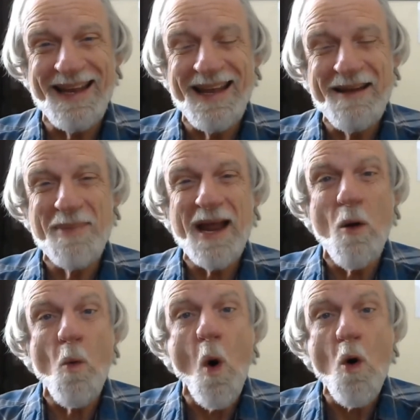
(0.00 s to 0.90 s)
in bed
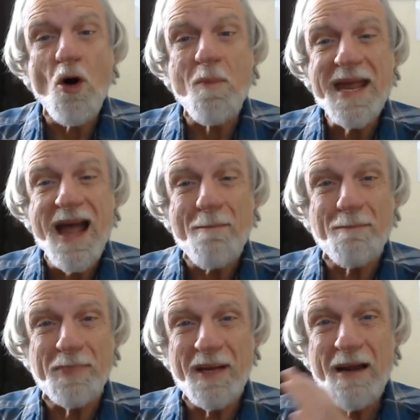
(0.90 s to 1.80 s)
and woke me up
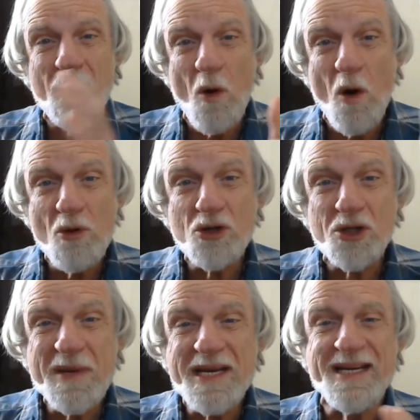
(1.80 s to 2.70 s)
at
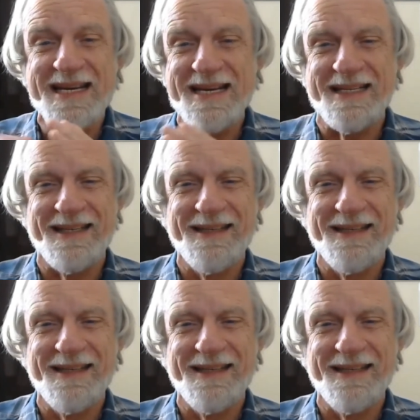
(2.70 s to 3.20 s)
almost midnight.